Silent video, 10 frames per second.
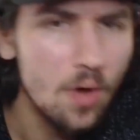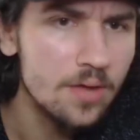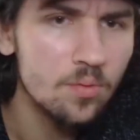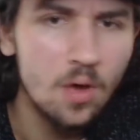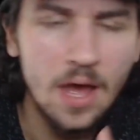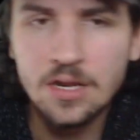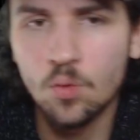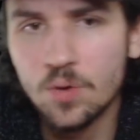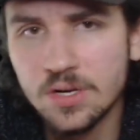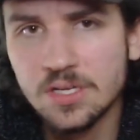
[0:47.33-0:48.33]
wait, I need
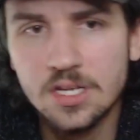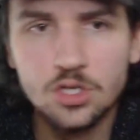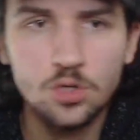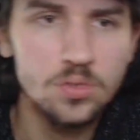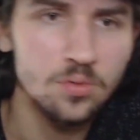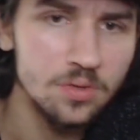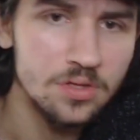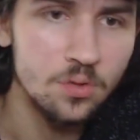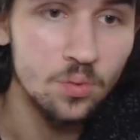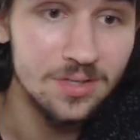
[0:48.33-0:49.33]
a win condition. What's a really
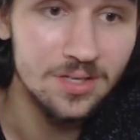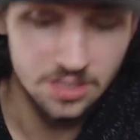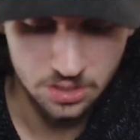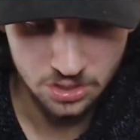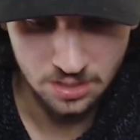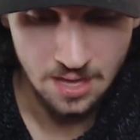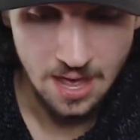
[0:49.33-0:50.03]
good win condition?